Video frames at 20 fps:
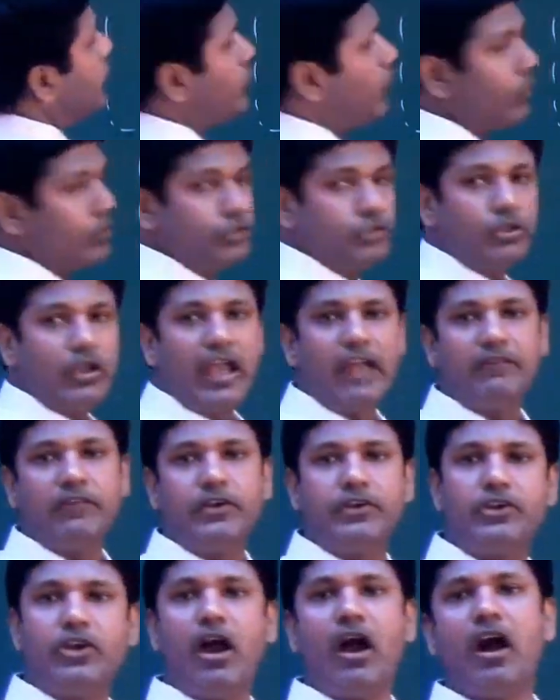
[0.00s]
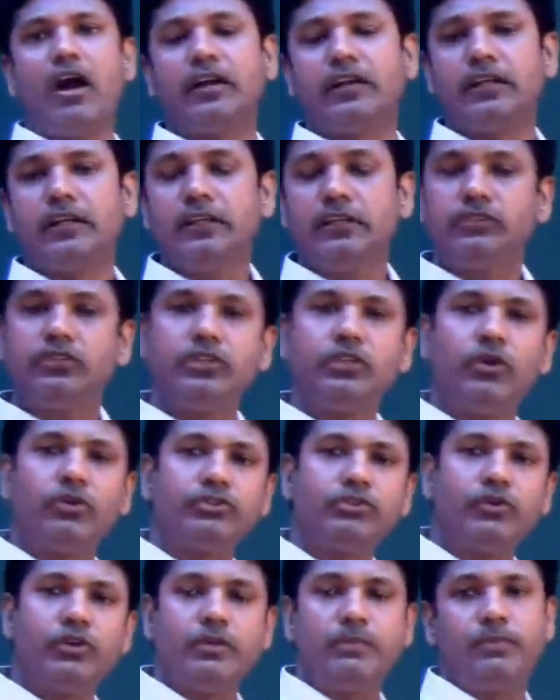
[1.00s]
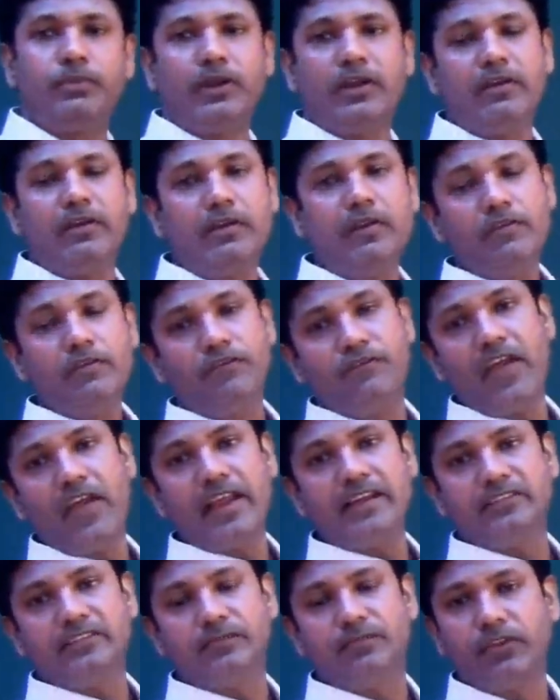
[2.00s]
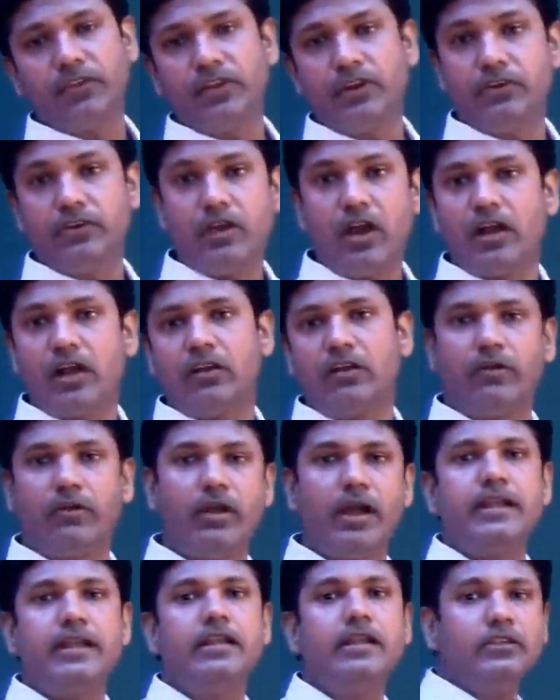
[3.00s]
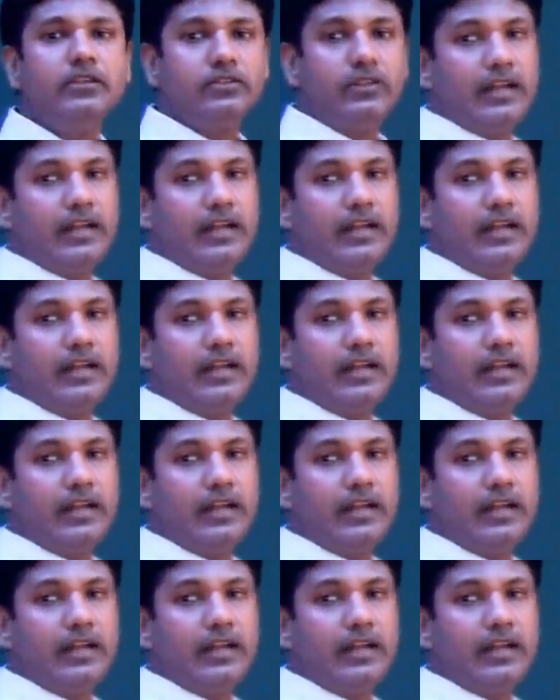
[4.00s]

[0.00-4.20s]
you also have a dog, so you also want to put a fence for the dog, alright?